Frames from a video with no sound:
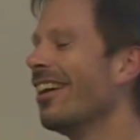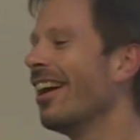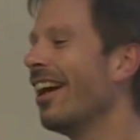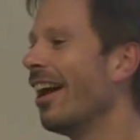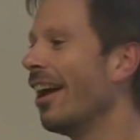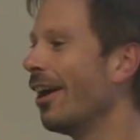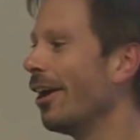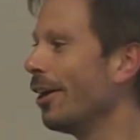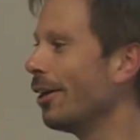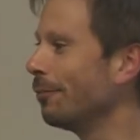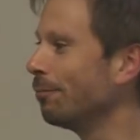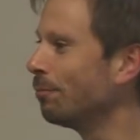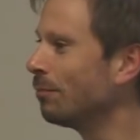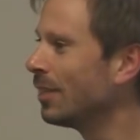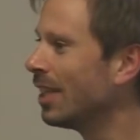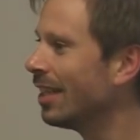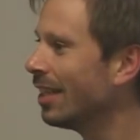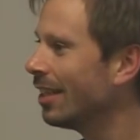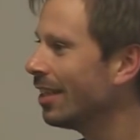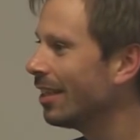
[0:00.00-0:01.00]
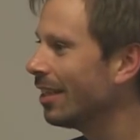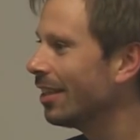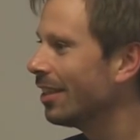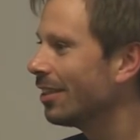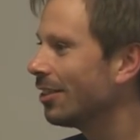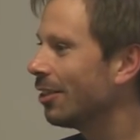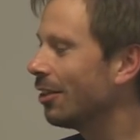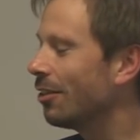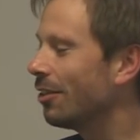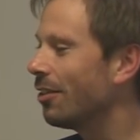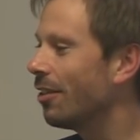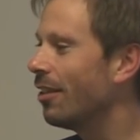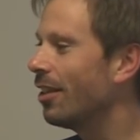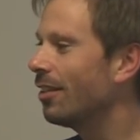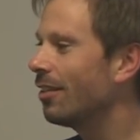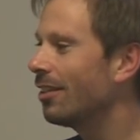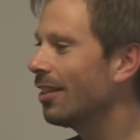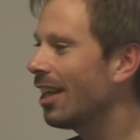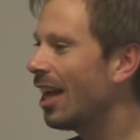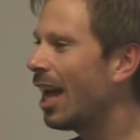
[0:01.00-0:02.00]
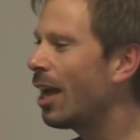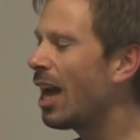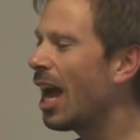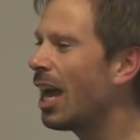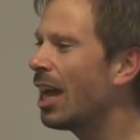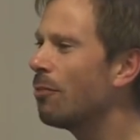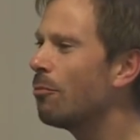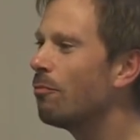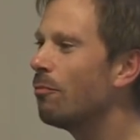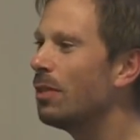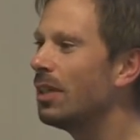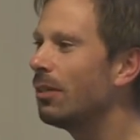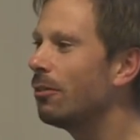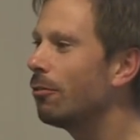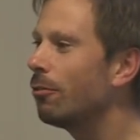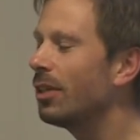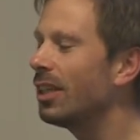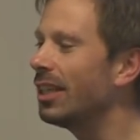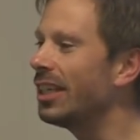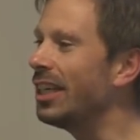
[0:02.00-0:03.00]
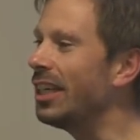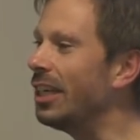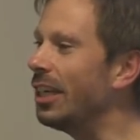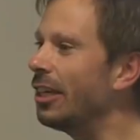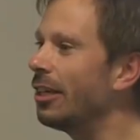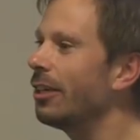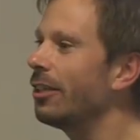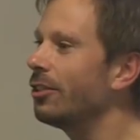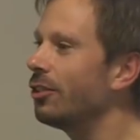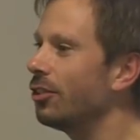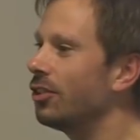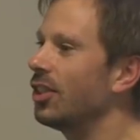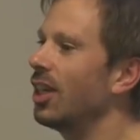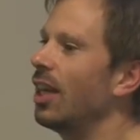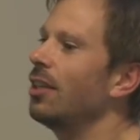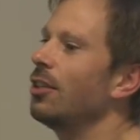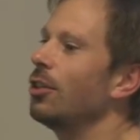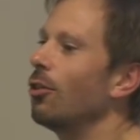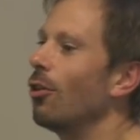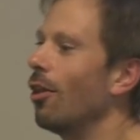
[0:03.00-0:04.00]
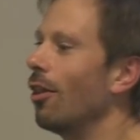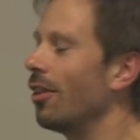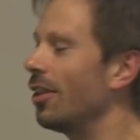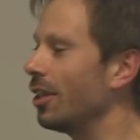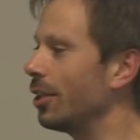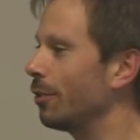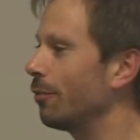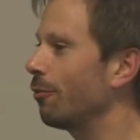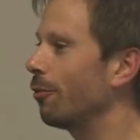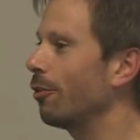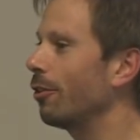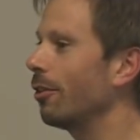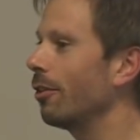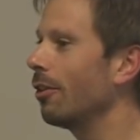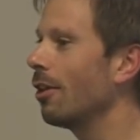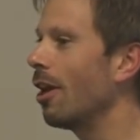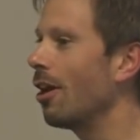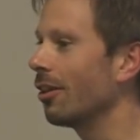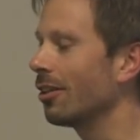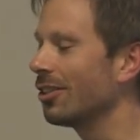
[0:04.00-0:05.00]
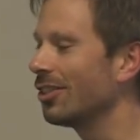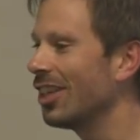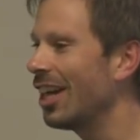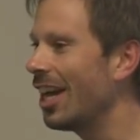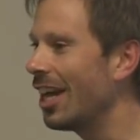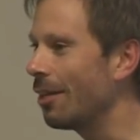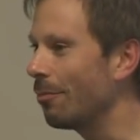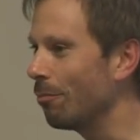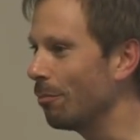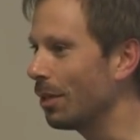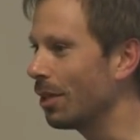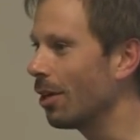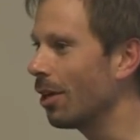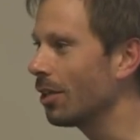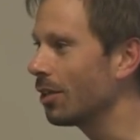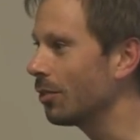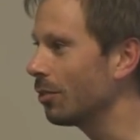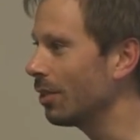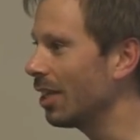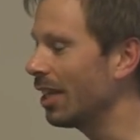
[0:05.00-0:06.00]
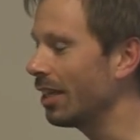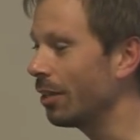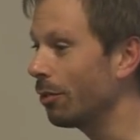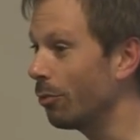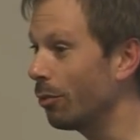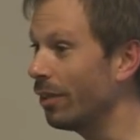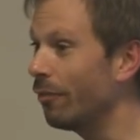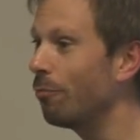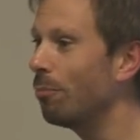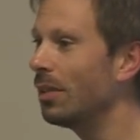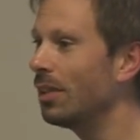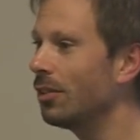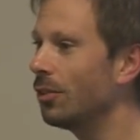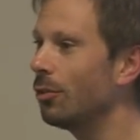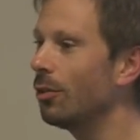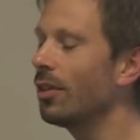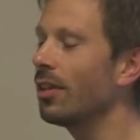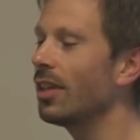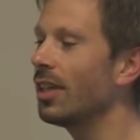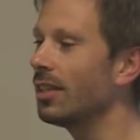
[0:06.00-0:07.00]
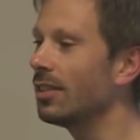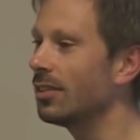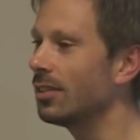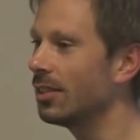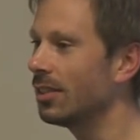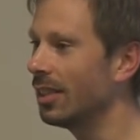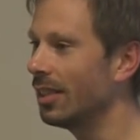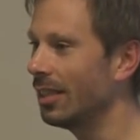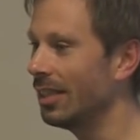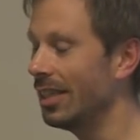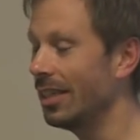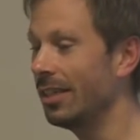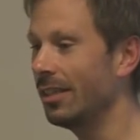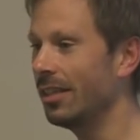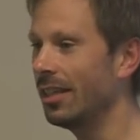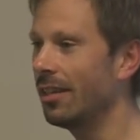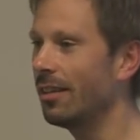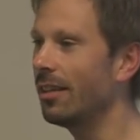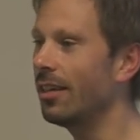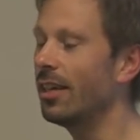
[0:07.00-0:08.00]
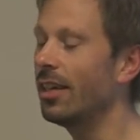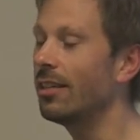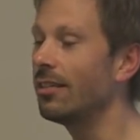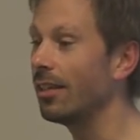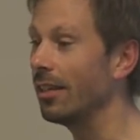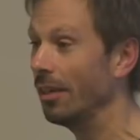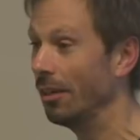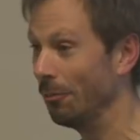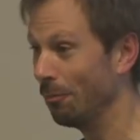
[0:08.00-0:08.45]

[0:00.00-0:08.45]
um, so I, have been really eager to tell you all this for a long time because like we've been doing this uh, in, in the hidden.